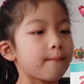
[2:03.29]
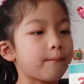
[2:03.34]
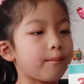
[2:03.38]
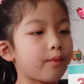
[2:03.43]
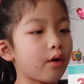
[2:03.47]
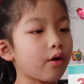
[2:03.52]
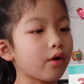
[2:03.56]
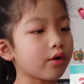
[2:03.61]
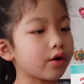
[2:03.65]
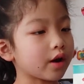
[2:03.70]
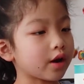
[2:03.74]

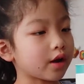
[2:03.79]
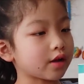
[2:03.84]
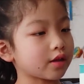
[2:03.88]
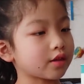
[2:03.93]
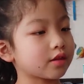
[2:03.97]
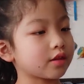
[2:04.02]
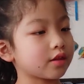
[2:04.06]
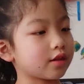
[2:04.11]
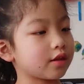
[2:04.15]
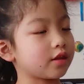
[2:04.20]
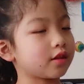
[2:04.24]

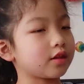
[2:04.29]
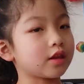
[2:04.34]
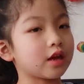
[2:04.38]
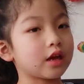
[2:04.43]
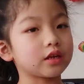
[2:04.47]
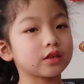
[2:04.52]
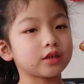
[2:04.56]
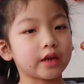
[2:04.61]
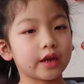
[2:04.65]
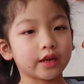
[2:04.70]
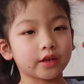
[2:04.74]
borax is
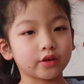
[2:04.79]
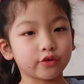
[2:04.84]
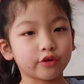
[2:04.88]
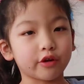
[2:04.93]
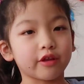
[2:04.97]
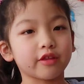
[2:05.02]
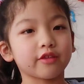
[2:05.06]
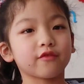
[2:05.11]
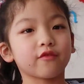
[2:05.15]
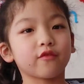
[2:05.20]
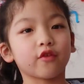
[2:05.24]

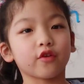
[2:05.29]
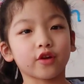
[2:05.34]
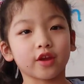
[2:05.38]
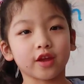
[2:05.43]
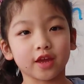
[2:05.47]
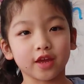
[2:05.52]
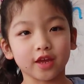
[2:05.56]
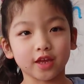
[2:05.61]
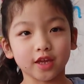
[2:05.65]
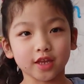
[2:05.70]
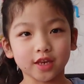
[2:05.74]
dangerous for
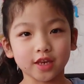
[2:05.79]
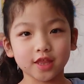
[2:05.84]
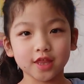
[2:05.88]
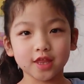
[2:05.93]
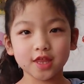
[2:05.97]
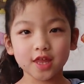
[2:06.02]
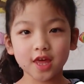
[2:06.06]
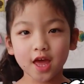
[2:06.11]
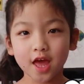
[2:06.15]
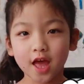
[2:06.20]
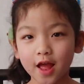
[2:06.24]
kids.